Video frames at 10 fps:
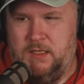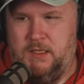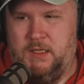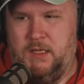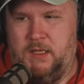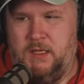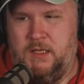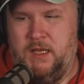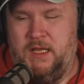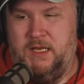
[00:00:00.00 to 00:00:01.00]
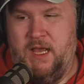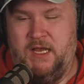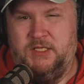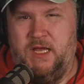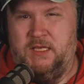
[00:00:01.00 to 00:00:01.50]
Uh, and he
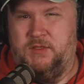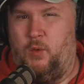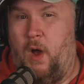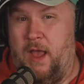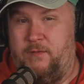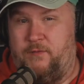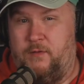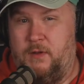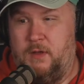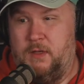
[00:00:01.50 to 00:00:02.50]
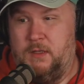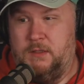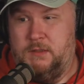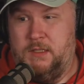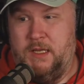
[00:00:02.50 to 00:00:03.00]
actually has a wife
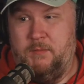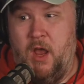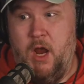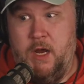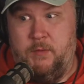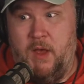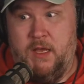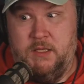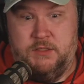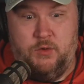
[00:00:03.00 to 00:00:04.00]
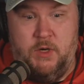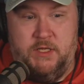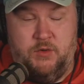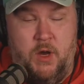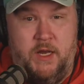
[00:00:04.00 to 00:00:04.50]
that he married back in
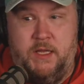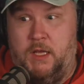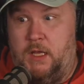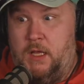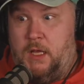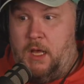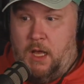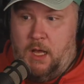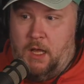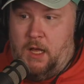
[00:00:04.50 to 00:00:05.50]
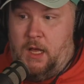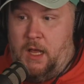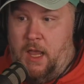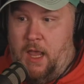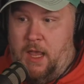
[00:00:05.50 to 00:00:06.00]
2020. Uh,
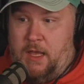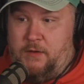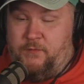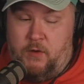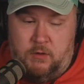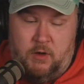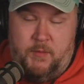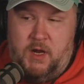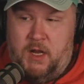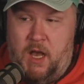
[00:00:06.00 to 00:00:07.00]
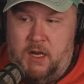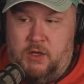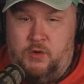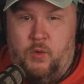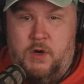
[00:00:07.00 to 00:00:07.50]
and Folklore Americana,
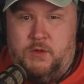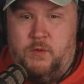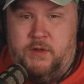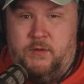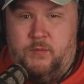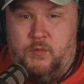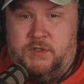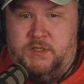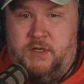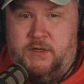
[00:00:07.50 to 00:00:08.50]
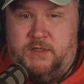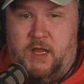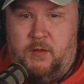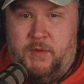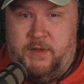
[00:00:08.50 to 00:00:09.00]
who worked with him, was sitting here
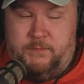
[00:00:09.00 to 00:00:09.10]
telling me